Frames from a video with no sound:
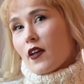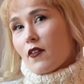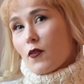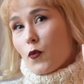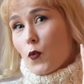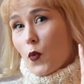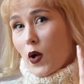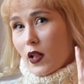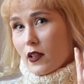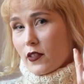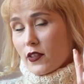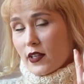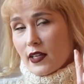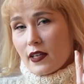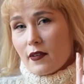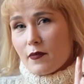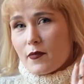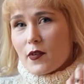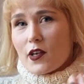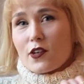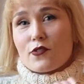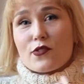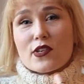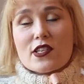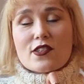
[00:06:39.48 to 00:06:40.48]
wealthy
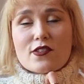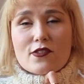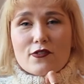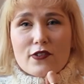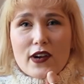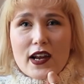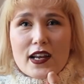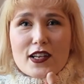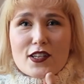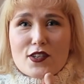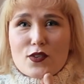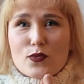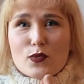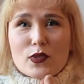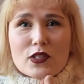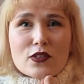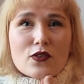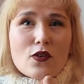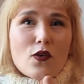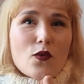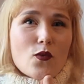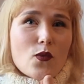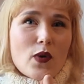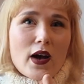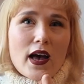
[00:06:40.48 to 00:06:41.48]
aristocrat will
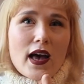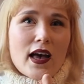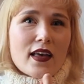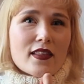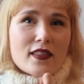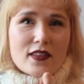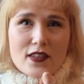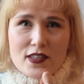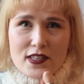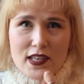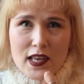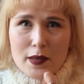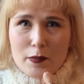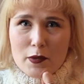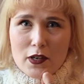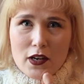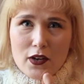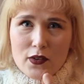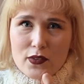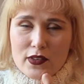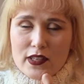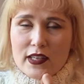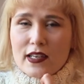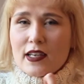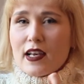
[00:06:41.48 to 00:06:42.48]
not wear the same
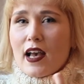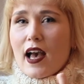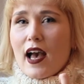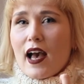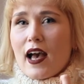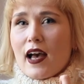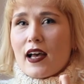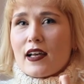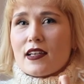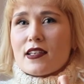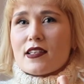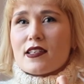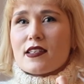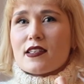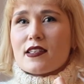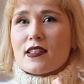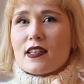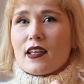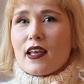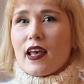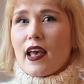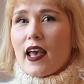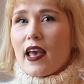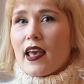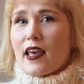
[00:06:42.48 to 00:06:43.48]
clothing as
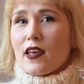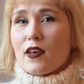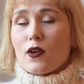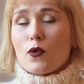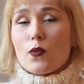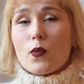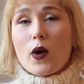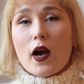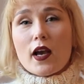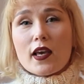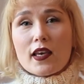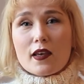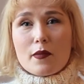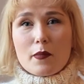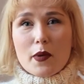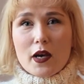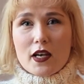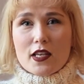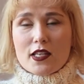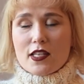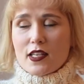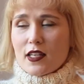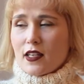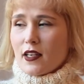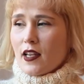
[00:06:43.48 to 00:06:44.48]
a working
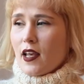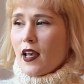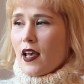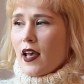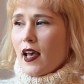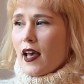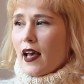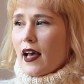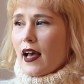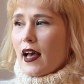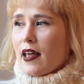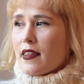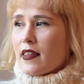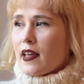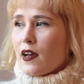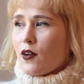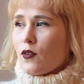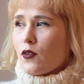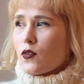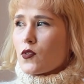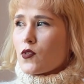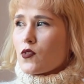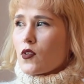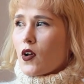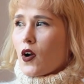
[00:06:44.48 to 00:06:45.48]
person, and that
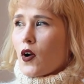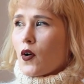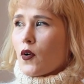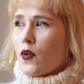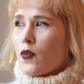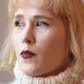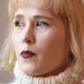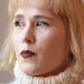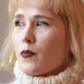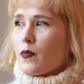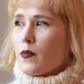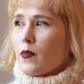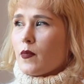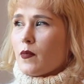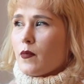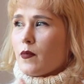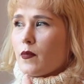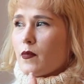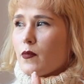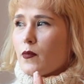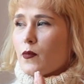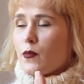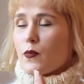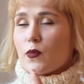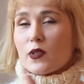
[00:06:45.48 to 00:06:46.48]
also
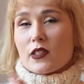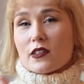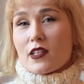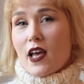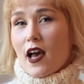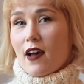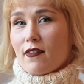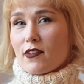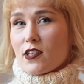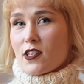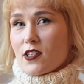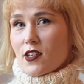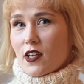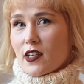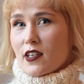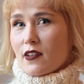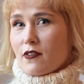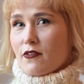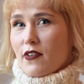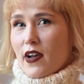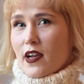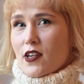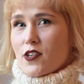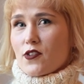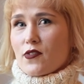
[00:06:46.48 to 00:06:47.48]
will have a deciding
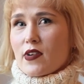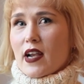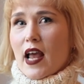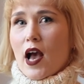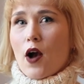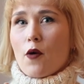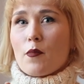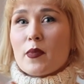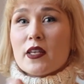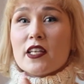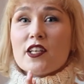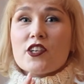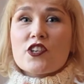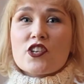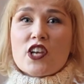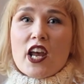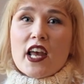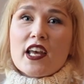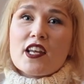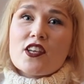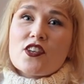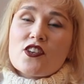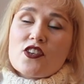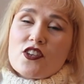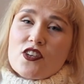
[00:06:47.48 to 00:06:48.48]
factor in how many
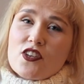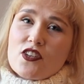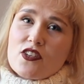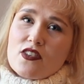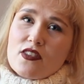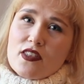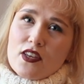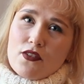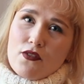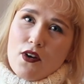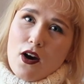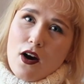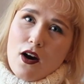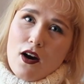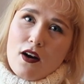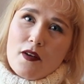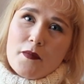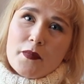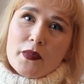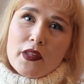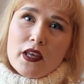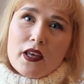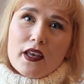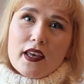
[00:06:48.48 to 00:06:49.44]
changes there are